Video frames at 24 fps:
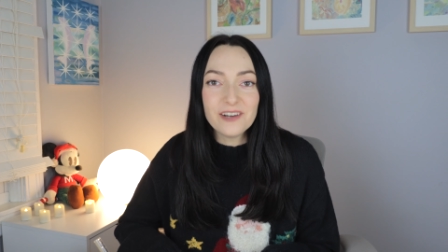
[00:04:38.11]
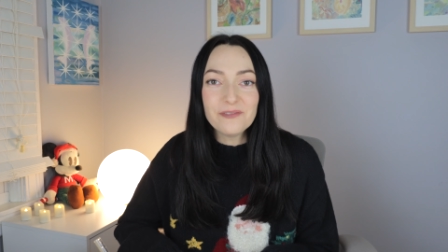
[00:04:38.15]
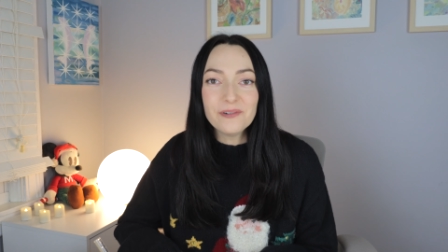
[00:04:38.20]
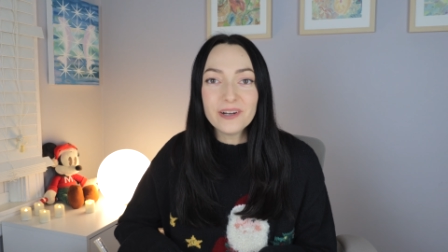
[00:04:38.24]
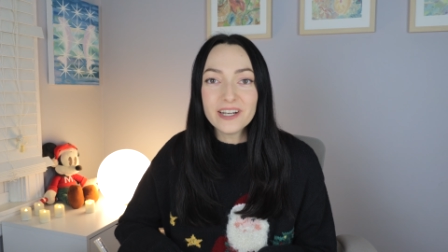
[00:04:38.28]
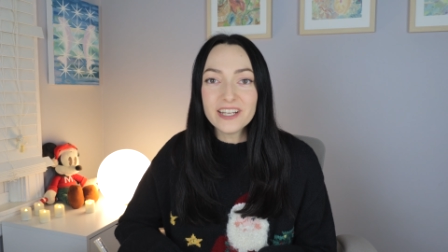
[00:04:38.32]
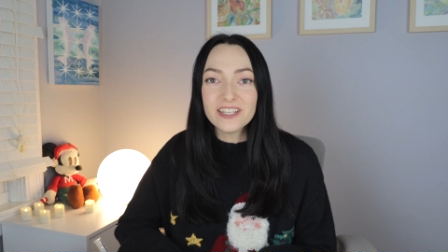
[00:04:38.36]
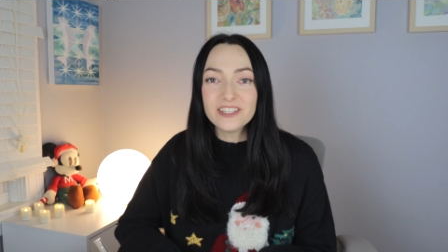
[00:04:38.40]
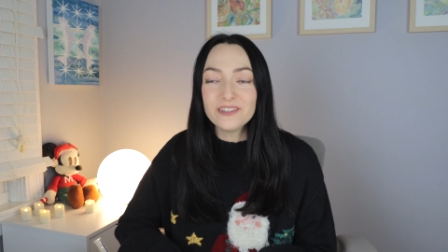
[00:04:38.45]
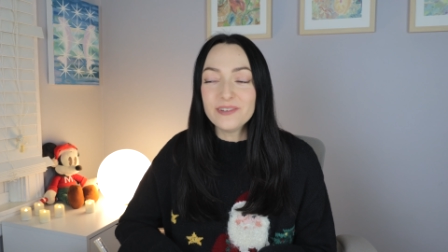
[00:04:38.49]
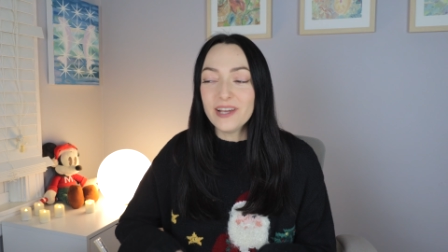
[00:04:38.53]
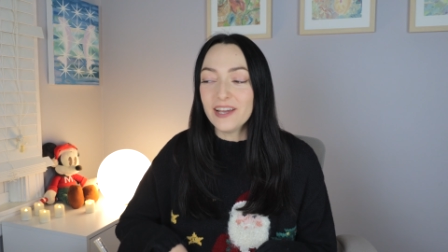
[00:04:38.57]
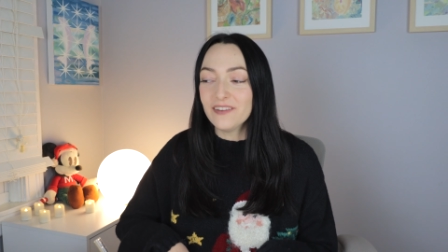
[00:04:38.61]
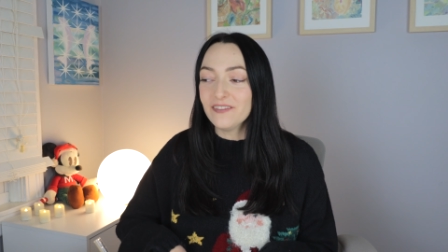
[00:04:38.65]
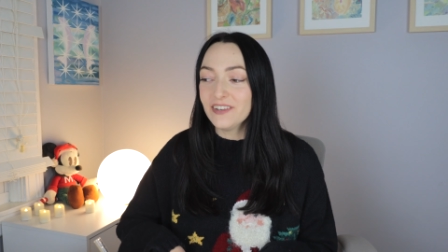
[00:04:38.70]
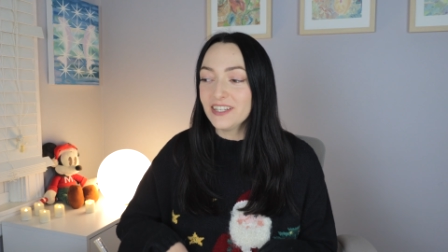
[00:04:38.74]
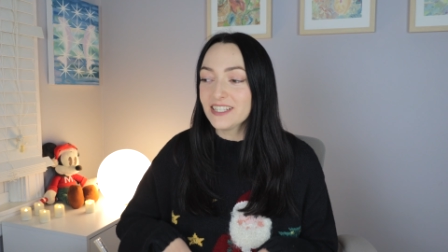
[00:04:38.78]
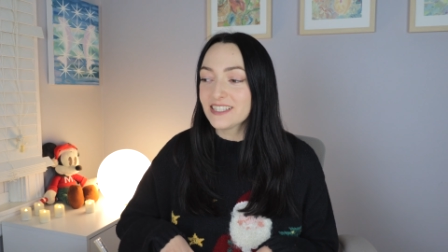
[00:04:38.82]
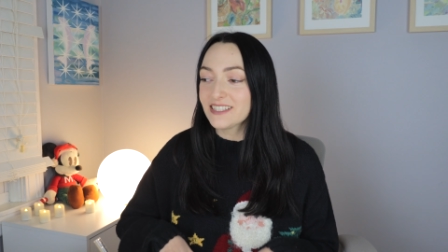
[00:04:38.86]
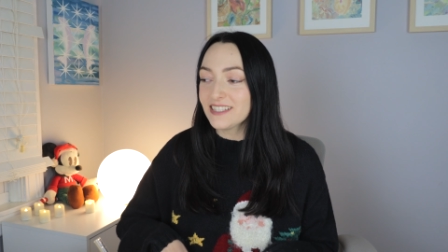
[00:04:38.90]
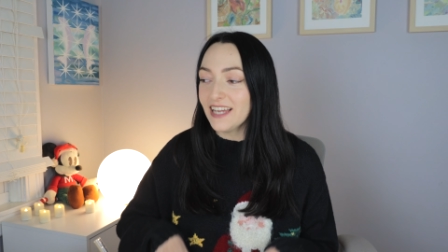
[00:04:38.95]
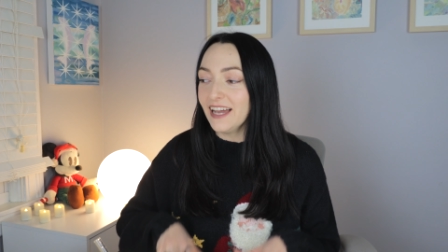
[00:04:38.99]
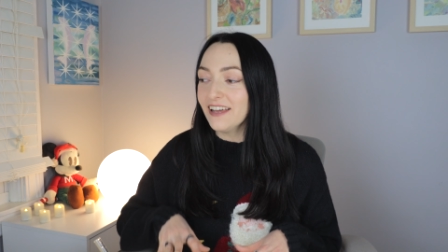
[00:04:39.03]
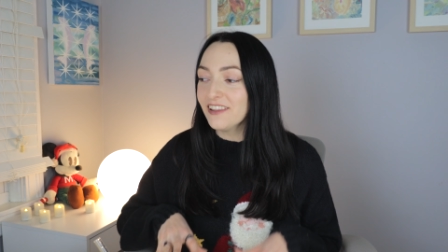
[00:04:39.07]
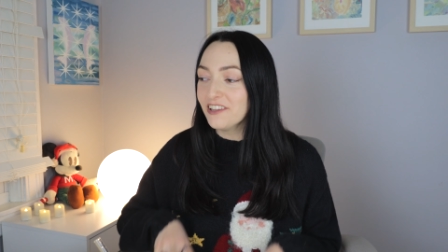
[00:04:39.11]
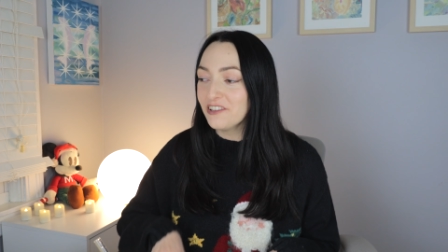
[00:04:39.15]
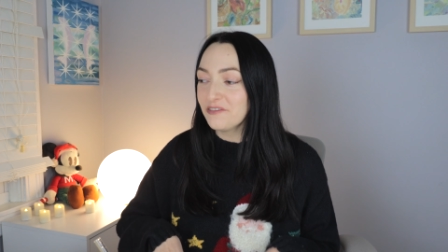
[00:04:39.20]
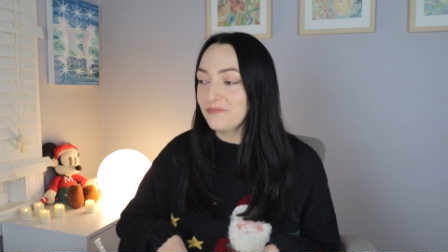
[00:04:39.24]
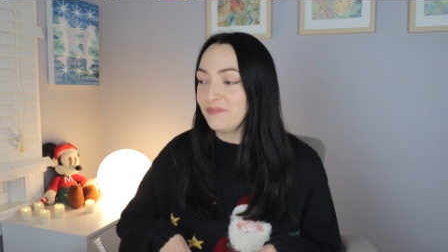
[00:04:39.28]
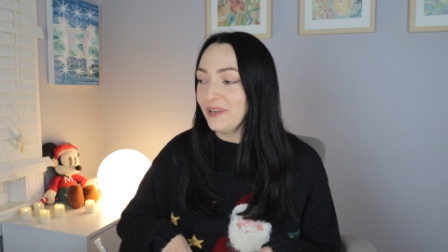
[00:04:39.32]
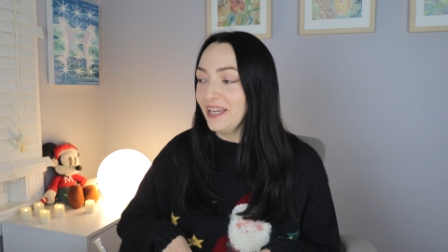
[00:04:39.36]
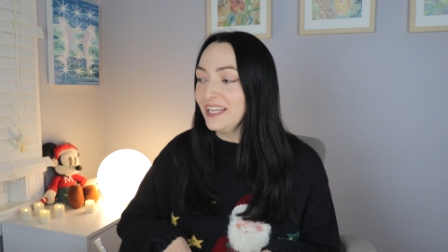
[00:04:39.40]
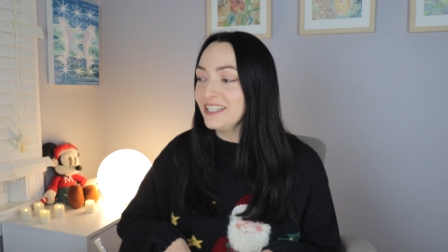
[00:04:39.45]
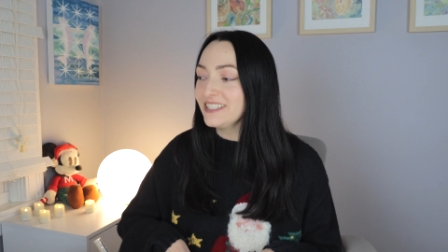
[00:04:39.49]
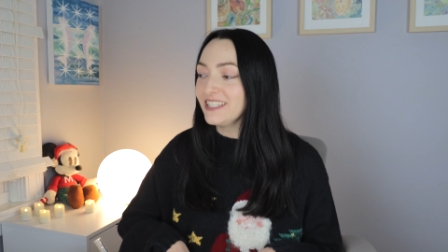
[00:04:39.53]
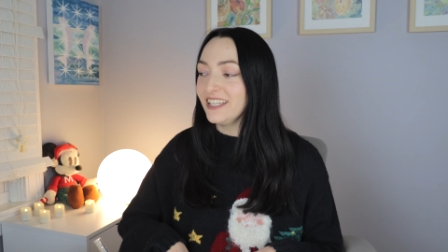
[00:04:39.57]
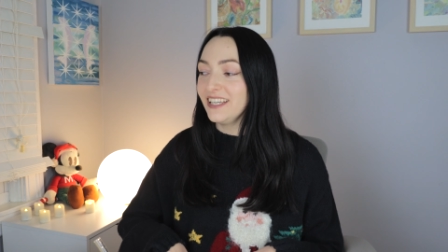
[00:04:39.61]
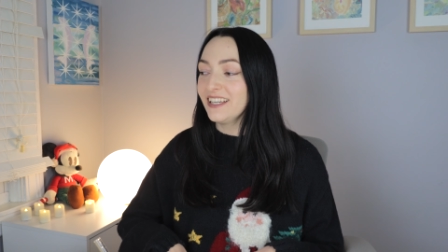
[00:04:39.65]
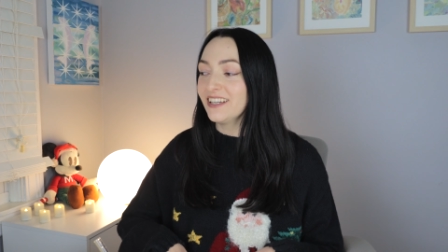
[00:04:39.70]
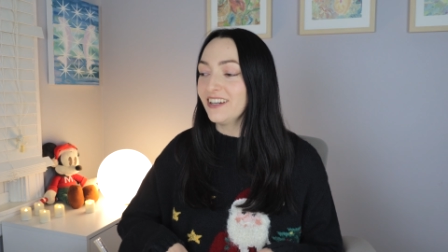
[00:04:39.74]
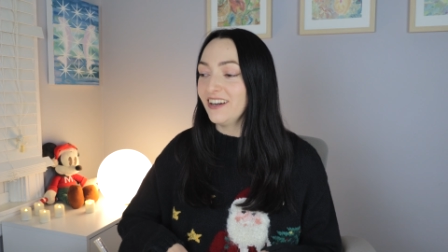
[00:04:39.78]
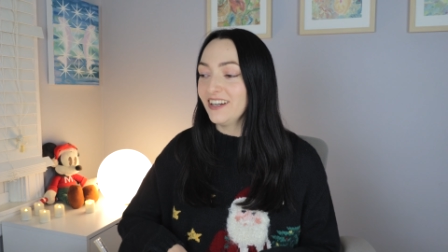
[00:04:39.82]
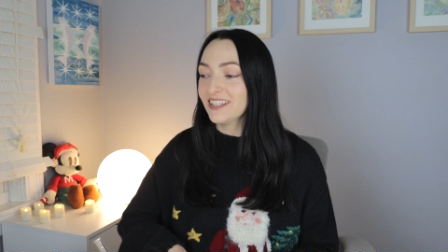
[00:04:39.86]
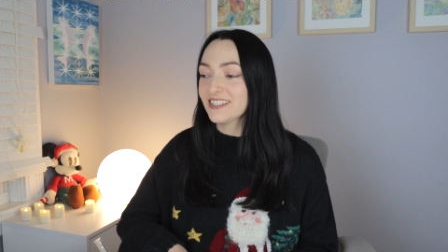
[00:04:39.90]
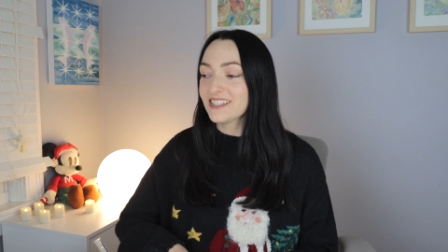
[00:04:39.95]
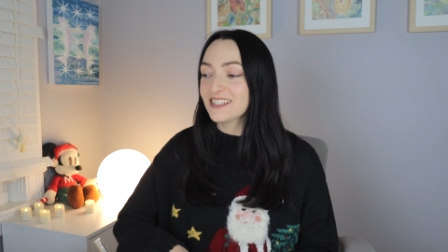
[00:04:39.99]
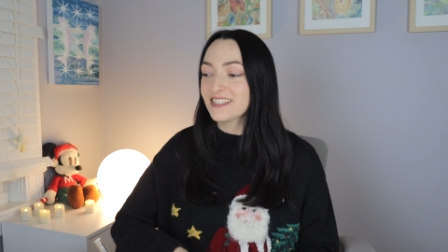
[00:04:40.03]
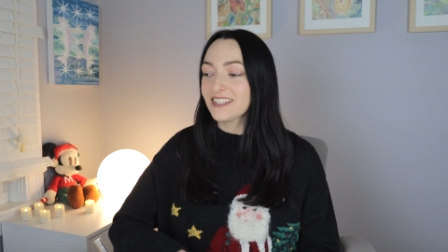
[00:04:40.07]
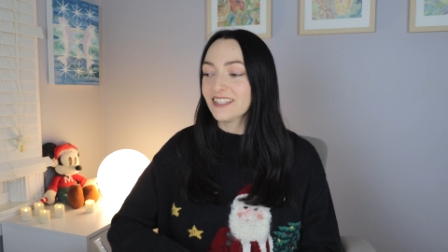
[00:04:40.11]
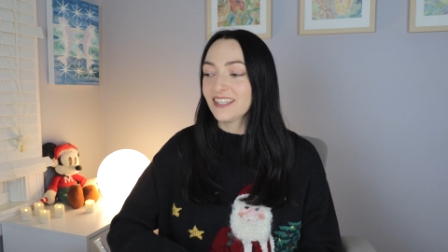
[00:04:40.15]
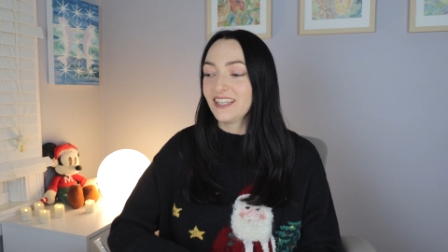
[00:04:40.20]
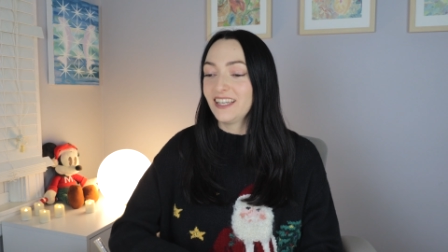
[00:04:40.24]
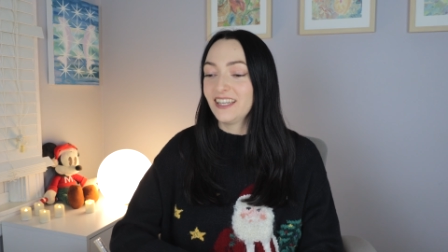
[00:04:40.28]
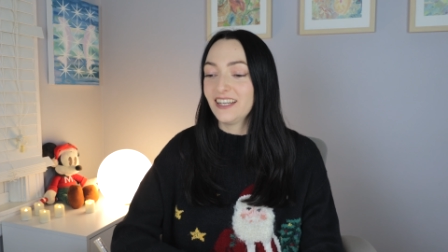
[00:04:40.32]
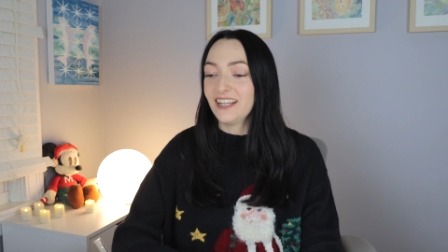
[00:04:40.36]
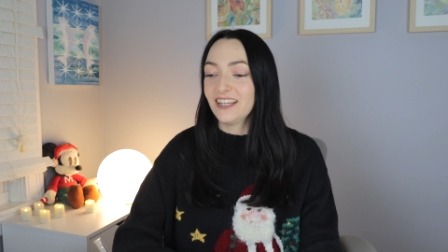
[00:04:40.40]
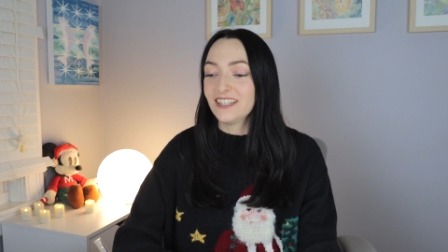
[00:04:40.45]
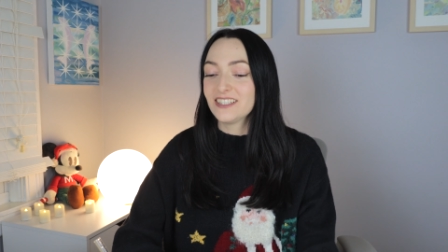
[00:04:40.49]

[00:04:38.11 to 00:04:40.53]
I want to do every style of painting constantly and